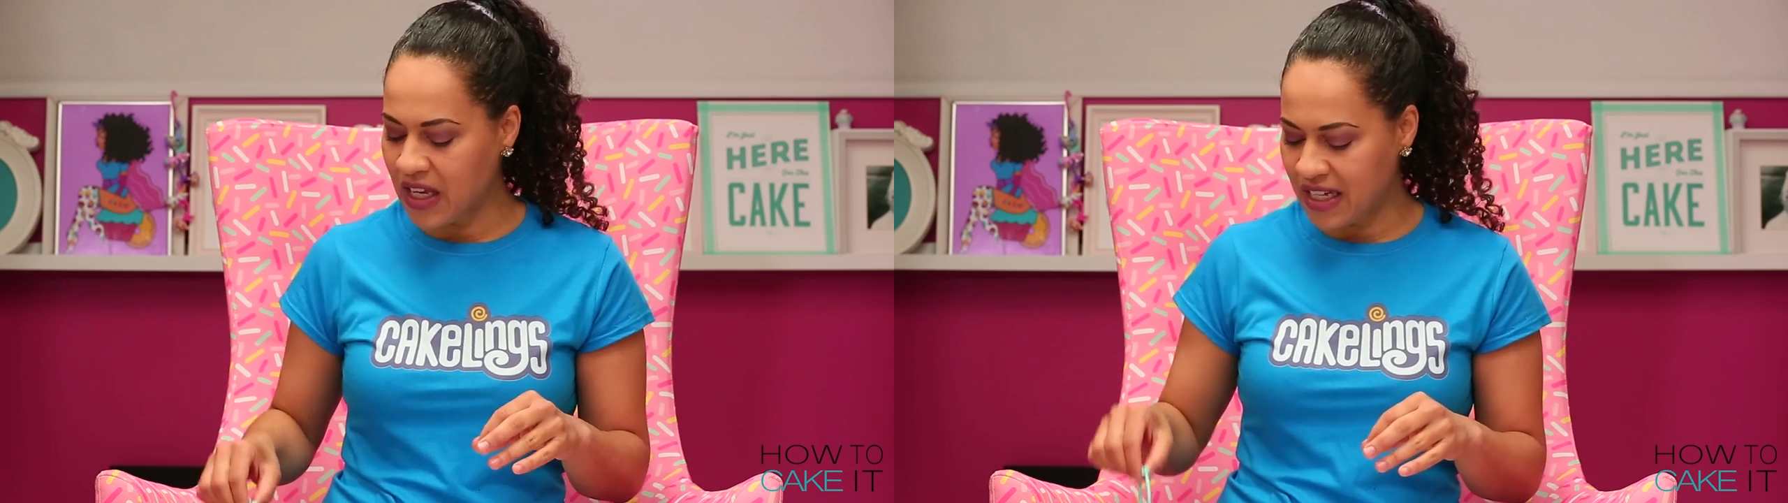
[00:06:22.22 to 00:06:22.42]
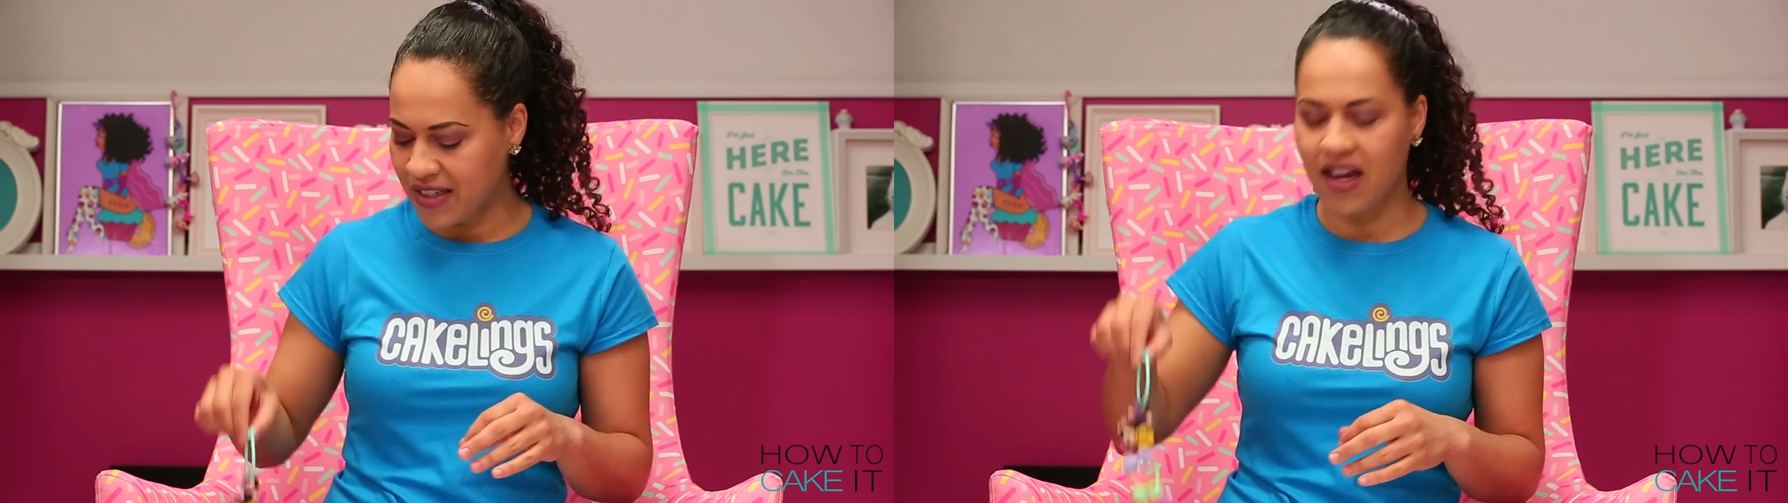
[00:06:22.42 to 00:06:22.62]

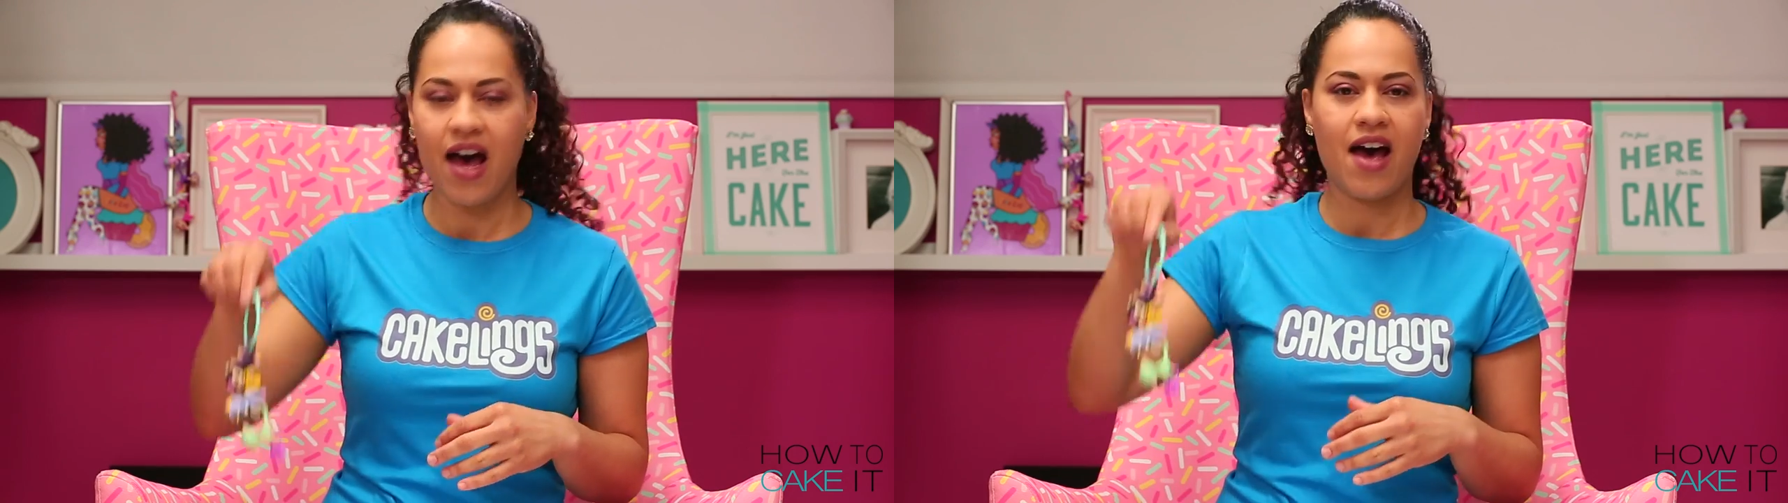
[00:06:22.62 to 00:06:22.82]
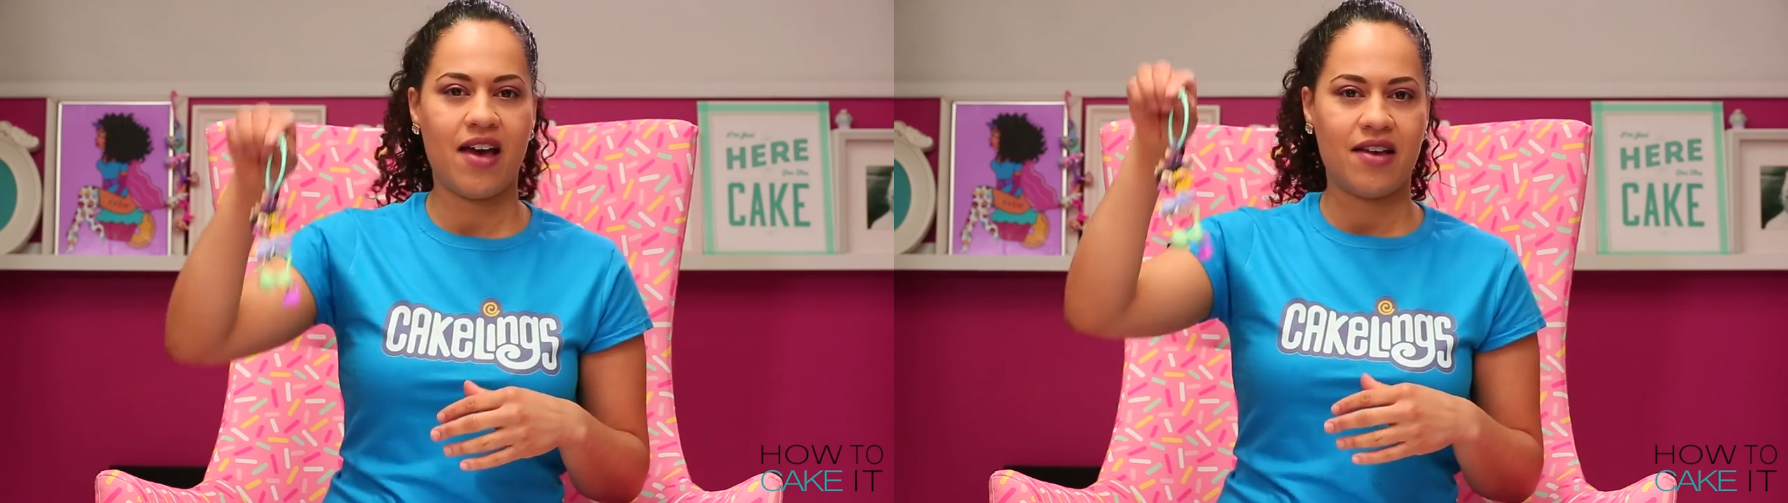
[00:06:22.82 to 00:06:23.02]
these
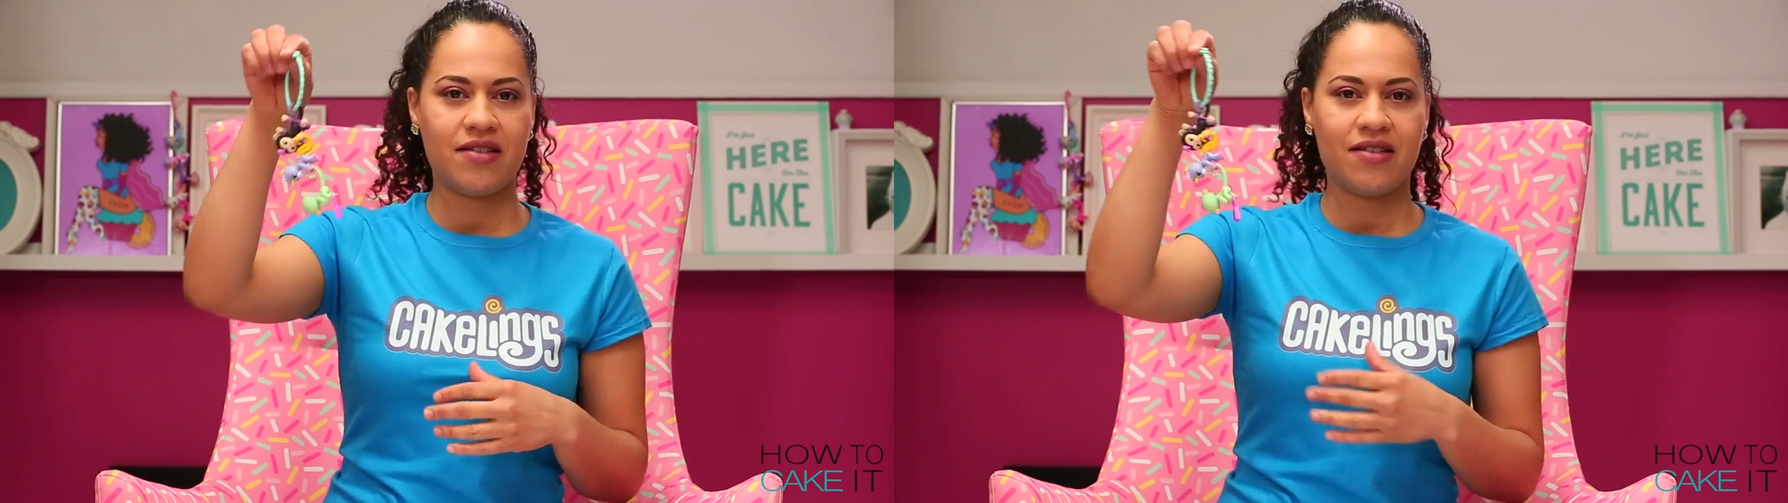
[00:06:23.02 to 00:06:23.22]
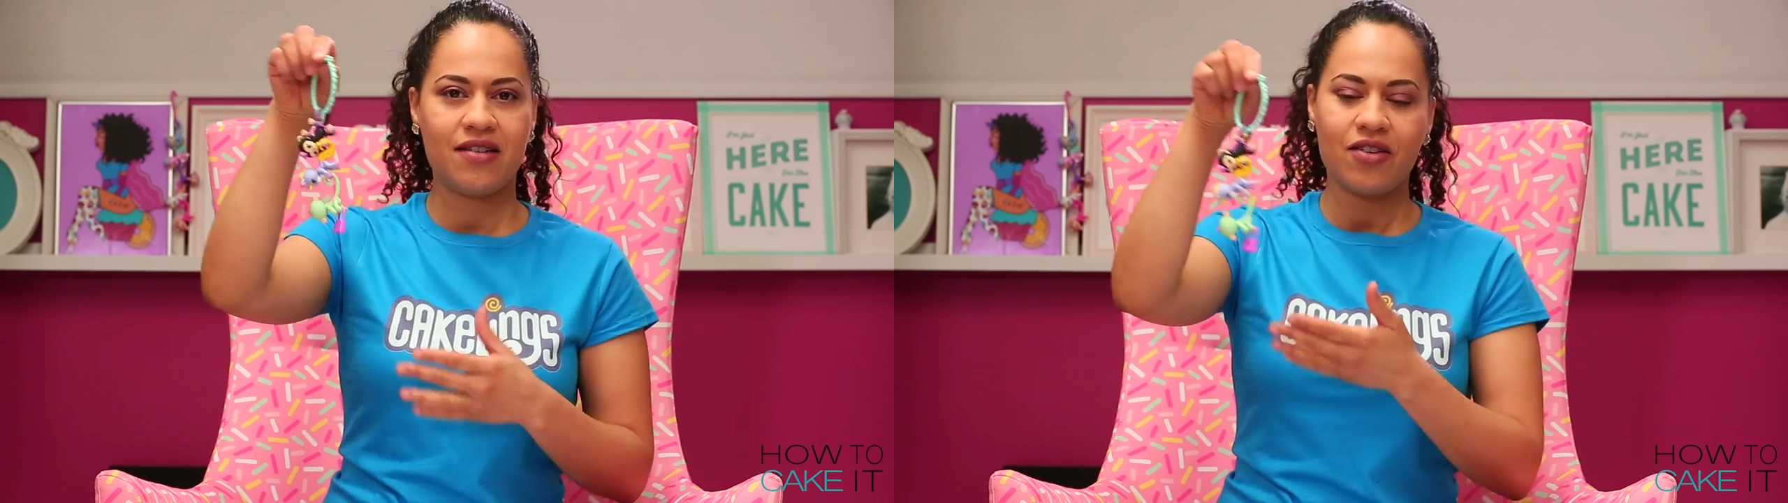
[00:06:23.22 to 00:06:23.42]

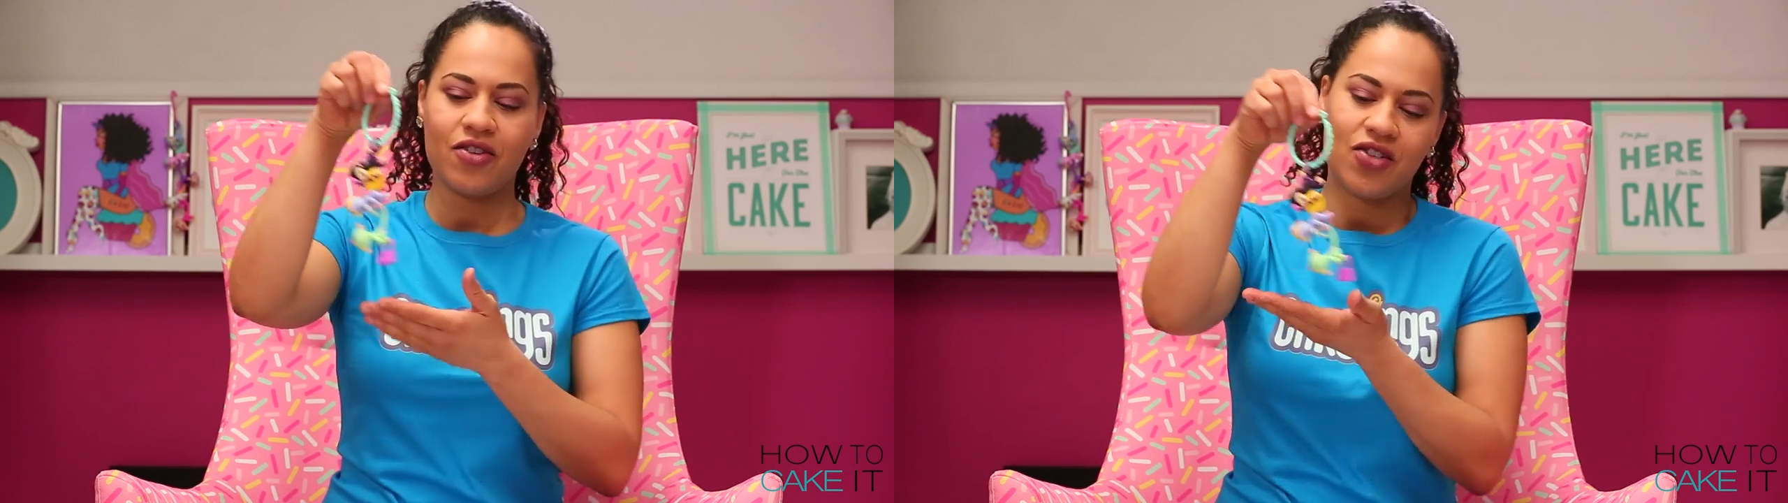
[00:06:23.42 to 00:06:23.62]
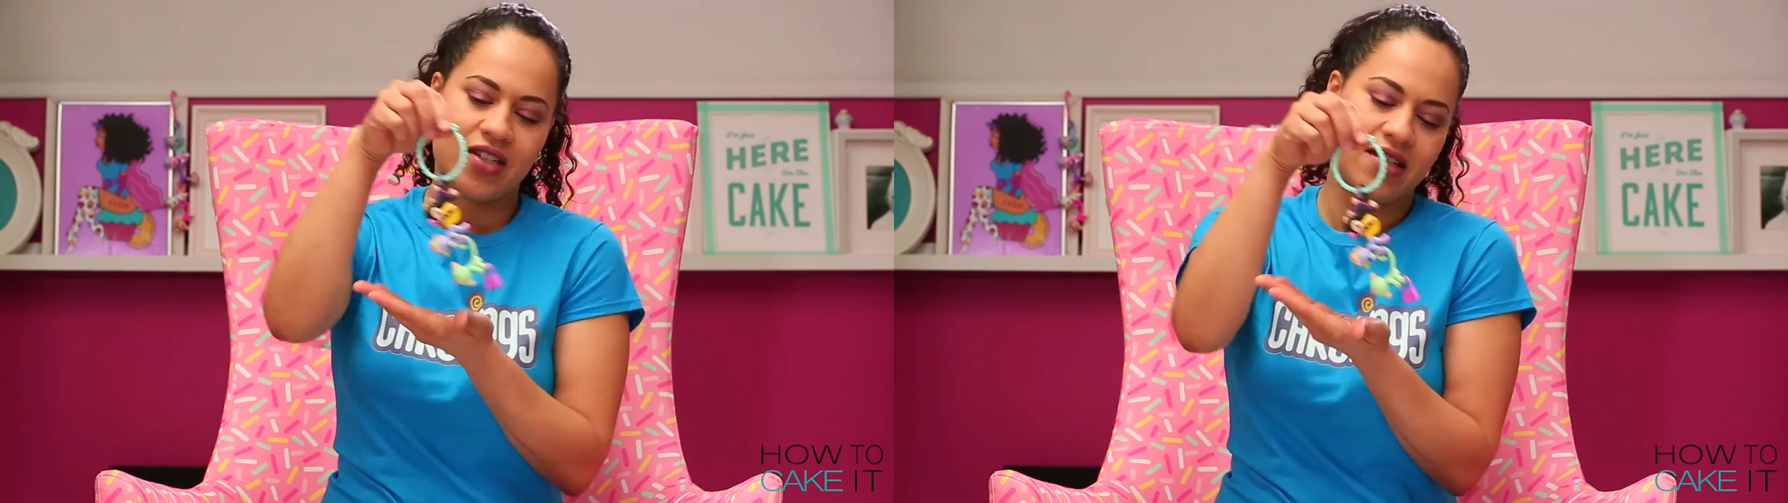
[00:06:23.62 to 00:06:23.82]
guys
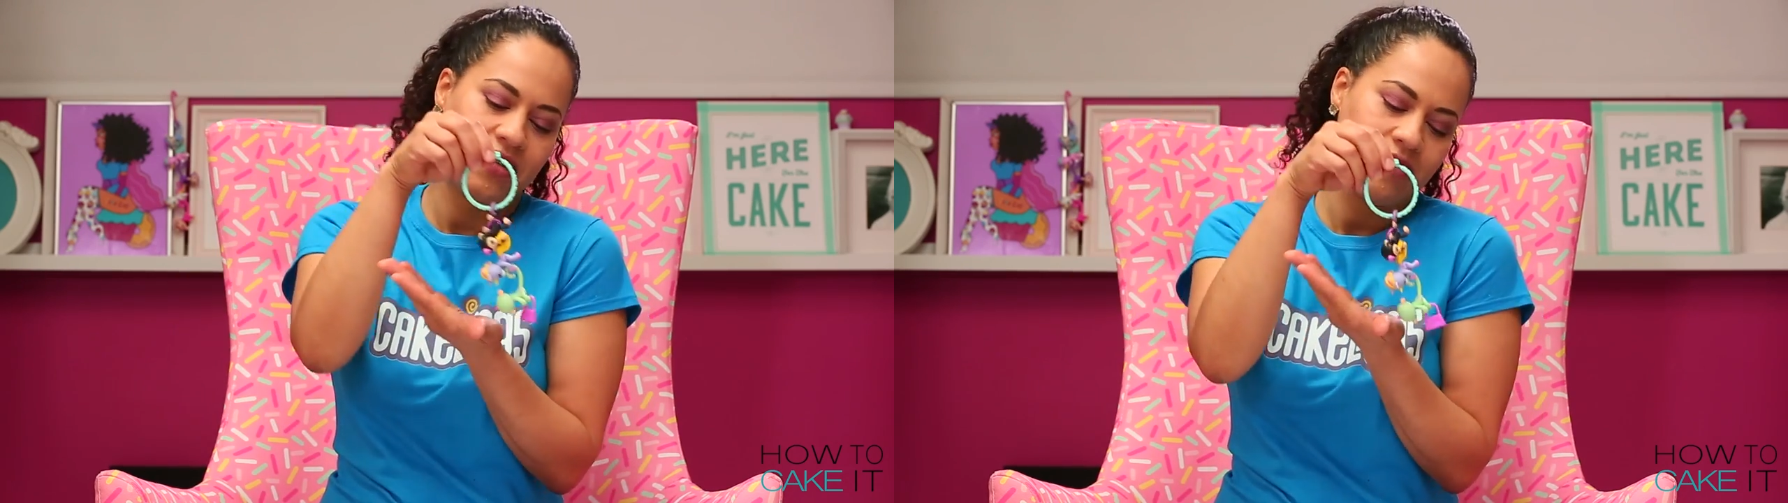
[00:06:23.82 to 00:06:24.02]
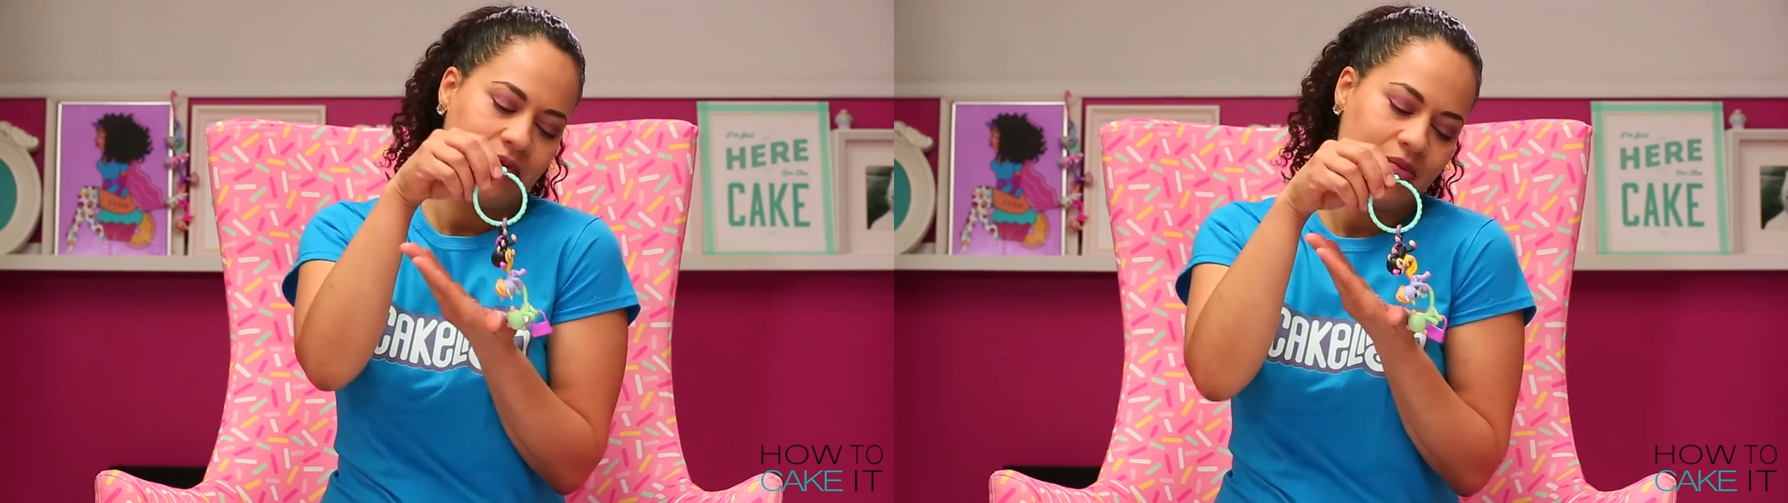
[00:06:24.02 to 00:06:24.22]
could just,